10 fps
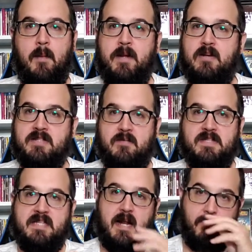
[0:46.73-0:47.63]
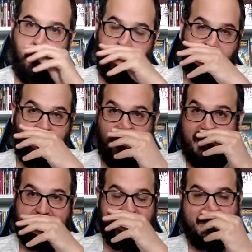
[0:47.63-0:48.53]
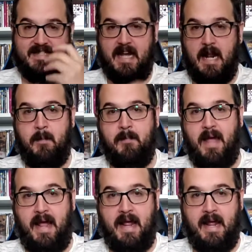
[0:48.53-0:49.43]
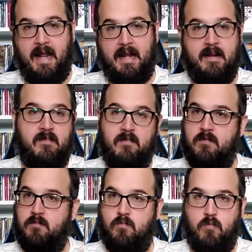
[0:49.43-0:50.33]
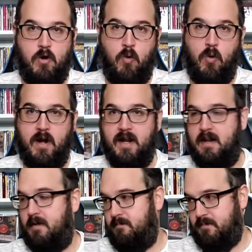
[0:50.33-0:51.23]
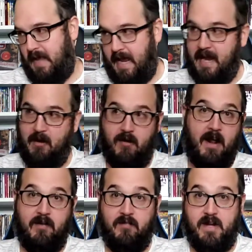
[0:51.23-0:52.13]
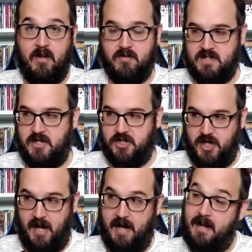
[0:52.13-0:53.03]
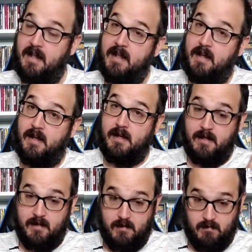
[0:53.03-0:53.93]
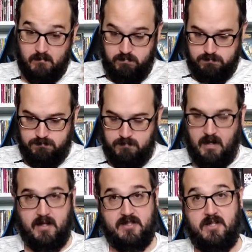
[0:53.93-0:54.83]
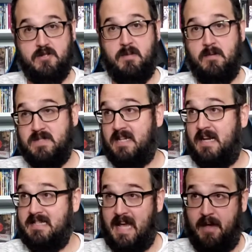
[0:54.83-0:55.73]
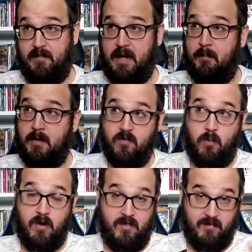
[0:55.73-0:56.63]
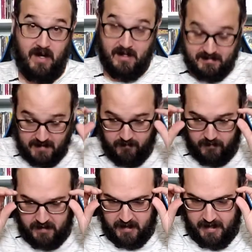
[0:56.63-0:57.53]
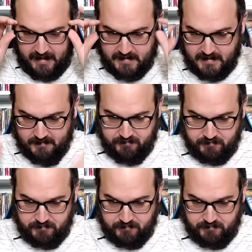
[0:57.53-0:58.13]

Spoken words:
because I would set up all my lights and set up and record 8 or 9 videos at a shot. Excuse me, it was nice having a month's worth of content for you guys.